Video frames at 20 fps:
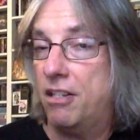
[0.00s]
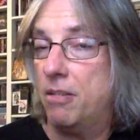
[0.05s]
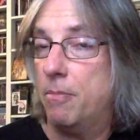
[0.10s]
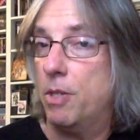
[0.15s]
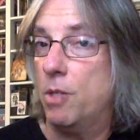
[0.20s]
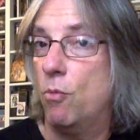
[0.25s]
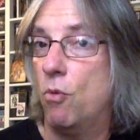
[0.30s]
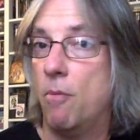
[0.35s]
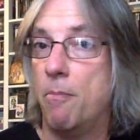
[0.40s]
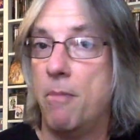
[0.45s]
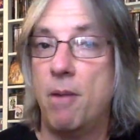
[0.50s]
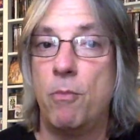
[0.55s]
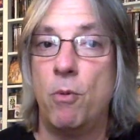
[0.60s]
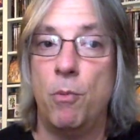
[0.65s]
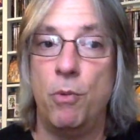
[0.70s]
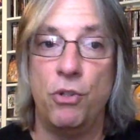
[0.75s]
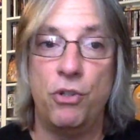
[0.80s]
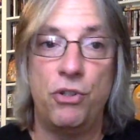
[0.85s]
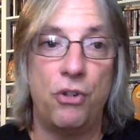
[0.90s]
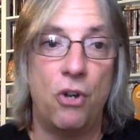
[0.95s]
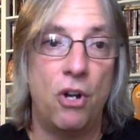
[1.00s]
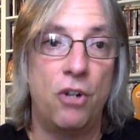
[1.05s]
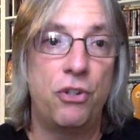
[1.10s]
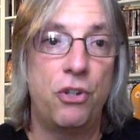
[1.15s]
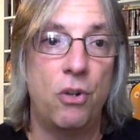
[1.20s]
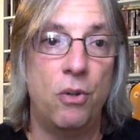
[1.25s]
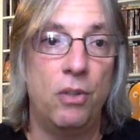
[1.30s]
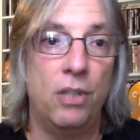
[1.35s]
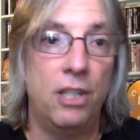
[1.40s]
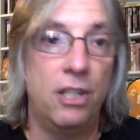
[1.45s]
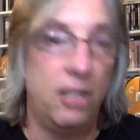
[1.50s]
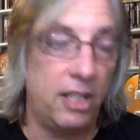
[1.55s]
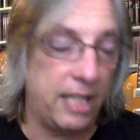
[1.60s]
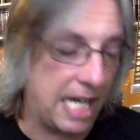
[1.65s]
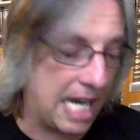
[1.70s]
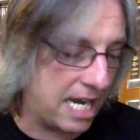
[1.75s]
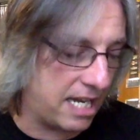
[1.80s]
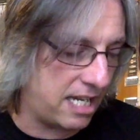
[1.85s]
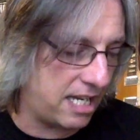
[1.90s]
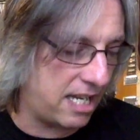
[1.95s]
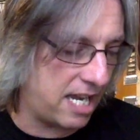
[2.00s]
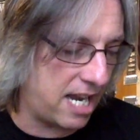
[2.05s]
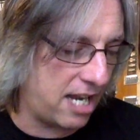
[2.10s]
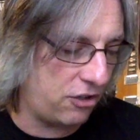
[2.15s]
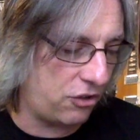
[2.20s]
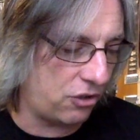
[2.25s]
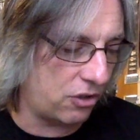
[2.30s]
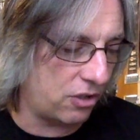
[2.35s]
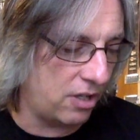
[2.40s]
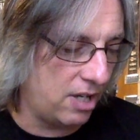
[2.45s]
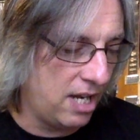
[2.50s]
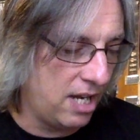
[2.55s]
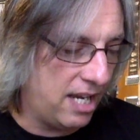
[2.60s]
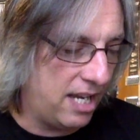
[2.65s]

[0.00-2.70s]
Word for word: Some of the more memorable songs. So Little Gandy Dancer